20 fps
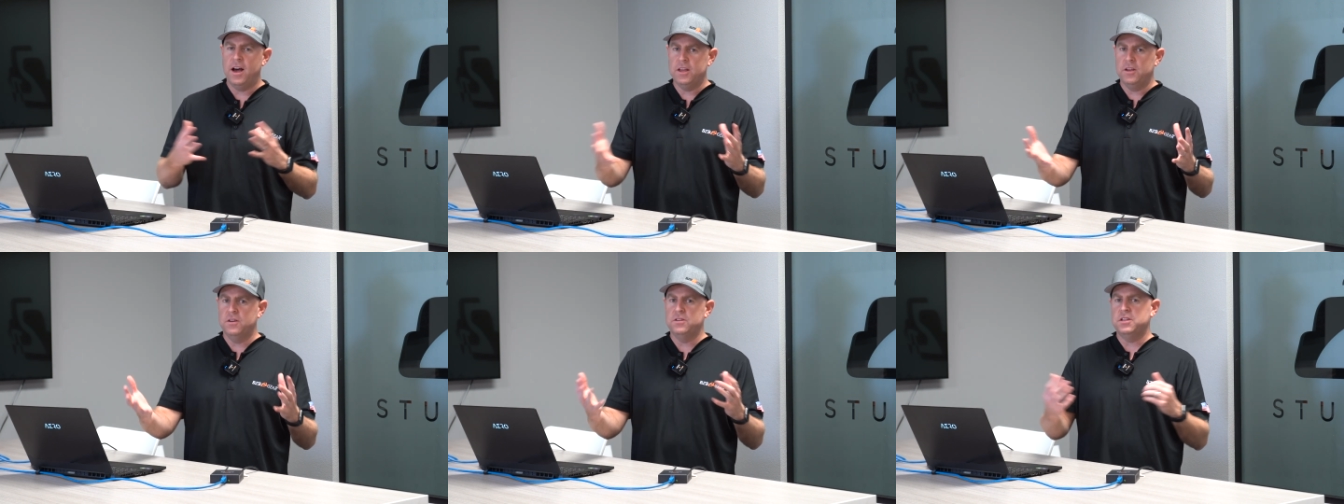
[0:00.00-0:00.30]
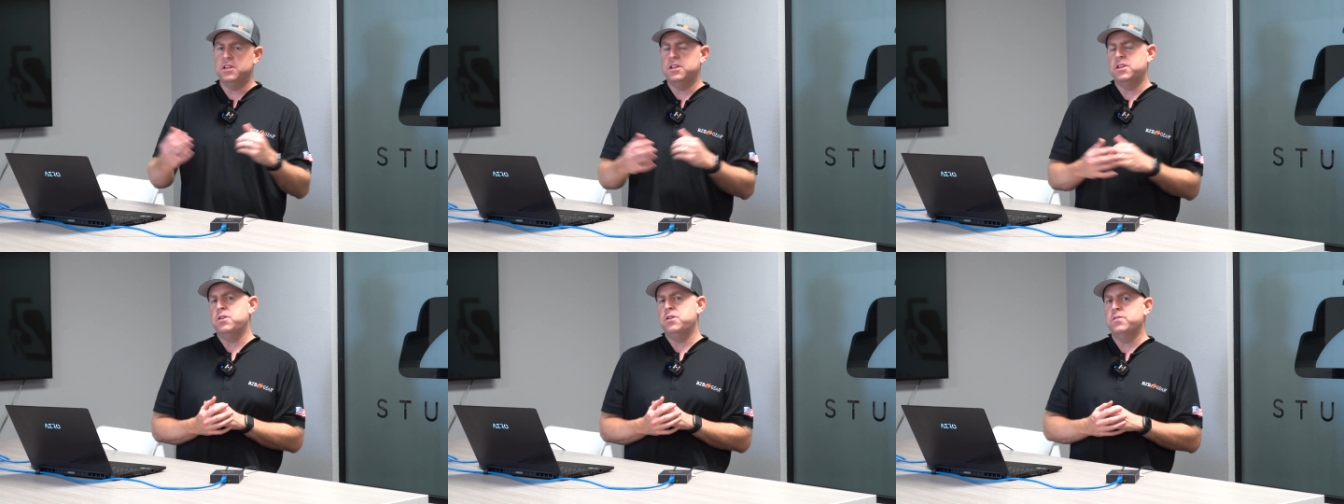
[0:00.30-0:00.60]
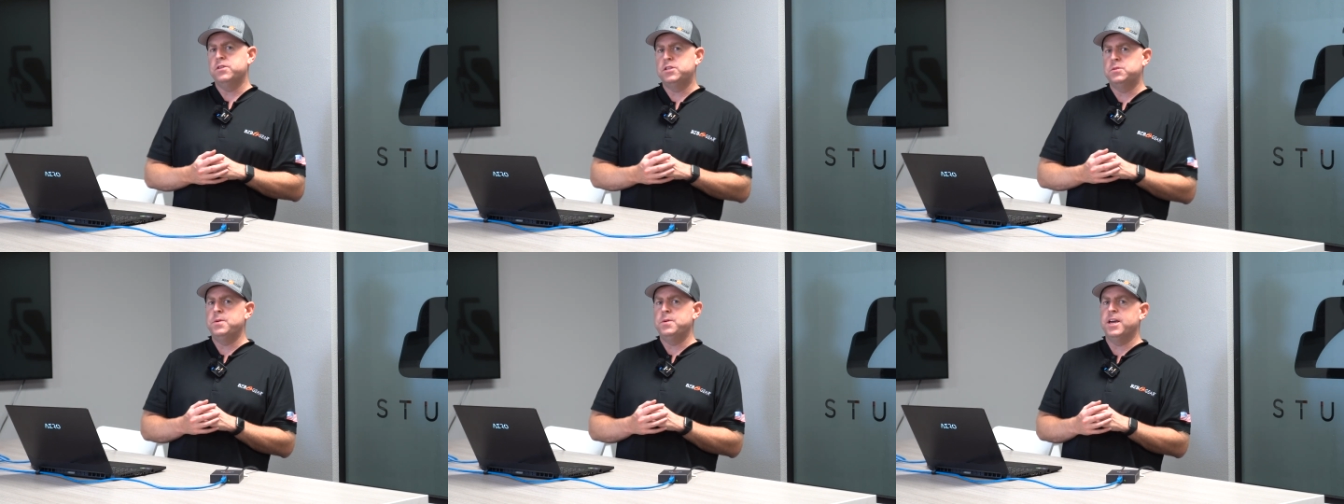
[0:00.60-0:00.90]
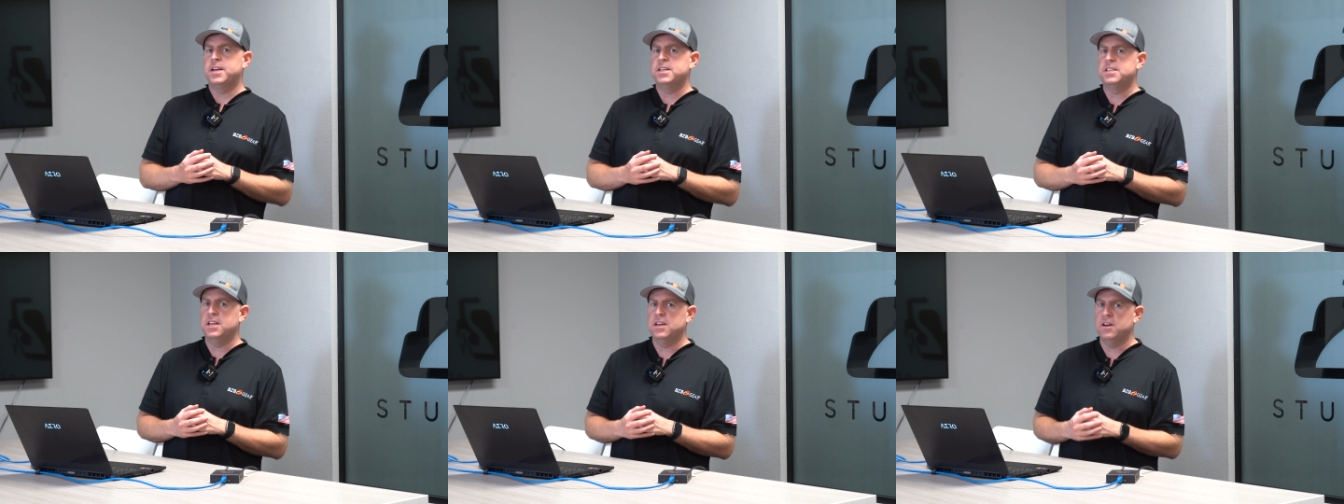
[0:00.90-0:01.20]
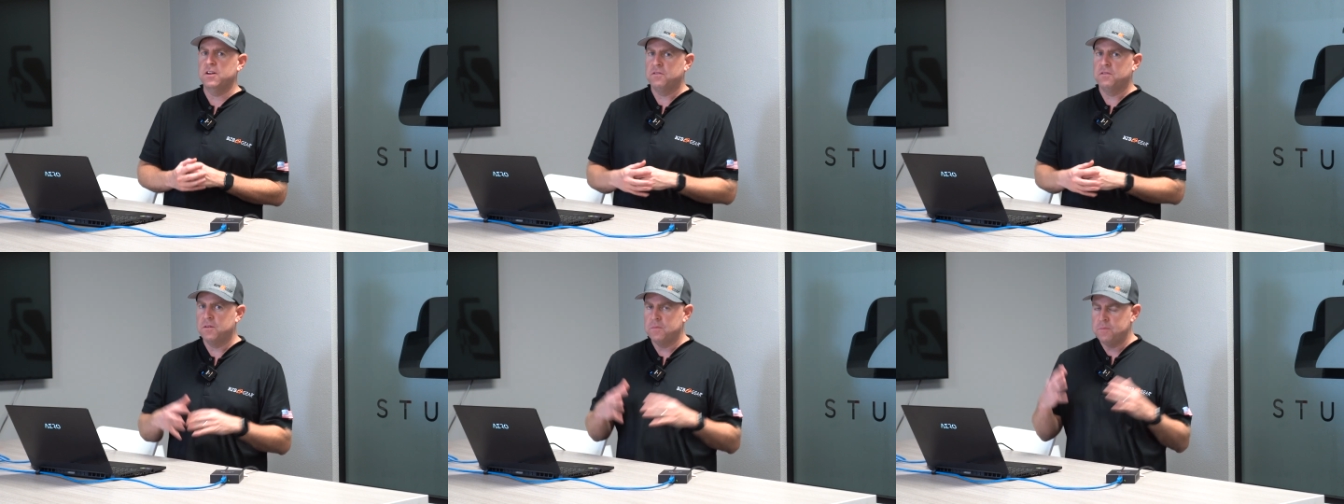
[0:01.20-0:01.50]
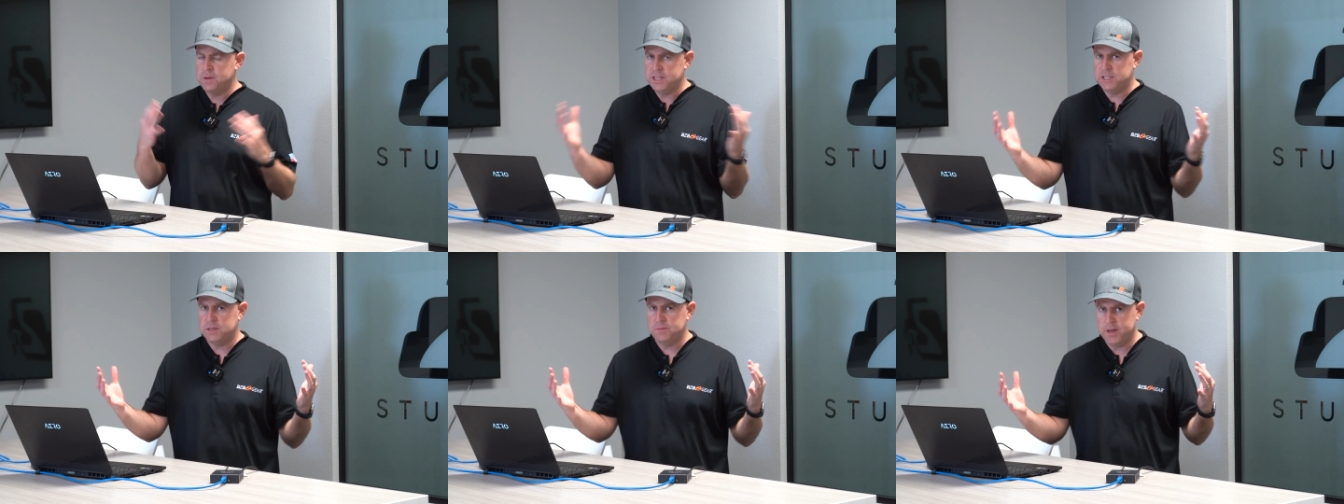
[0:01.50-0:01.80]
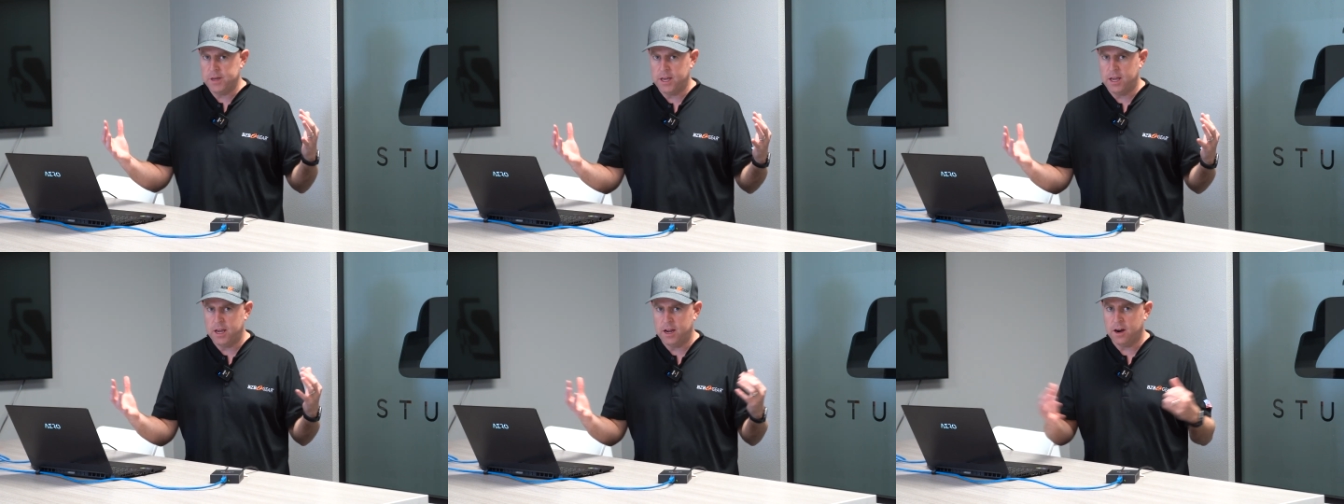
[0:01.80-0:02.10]
using the USB extender from
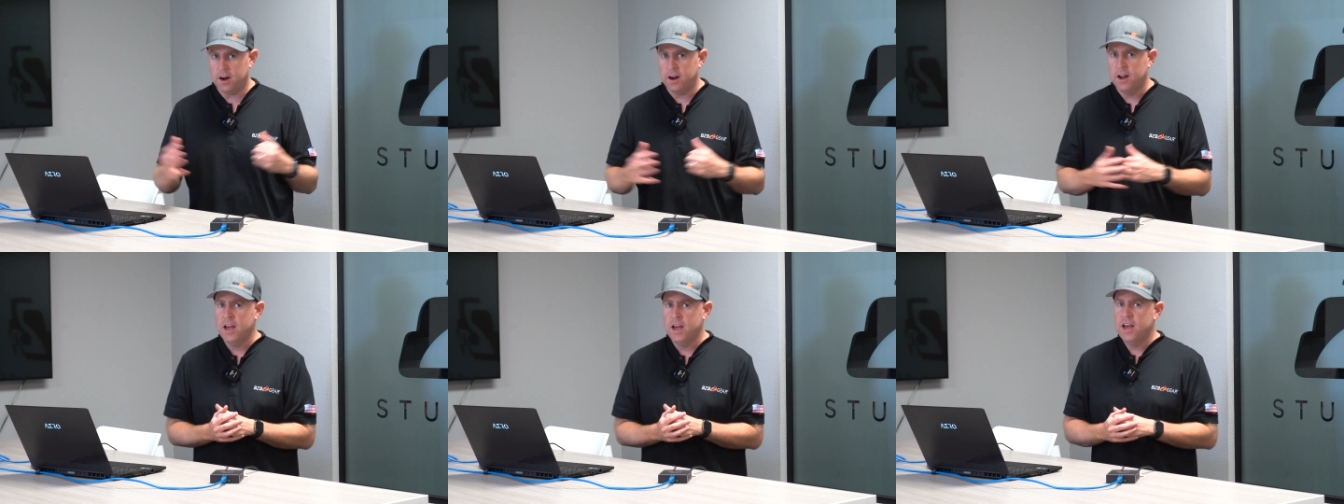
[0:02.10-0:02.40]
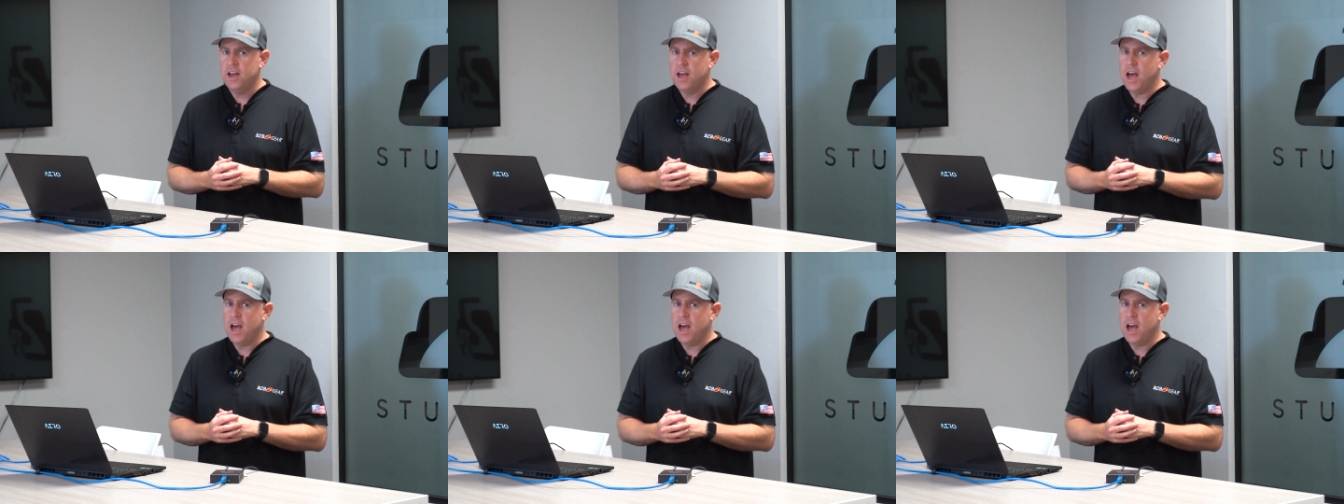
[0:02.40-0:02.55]
BZB Gear.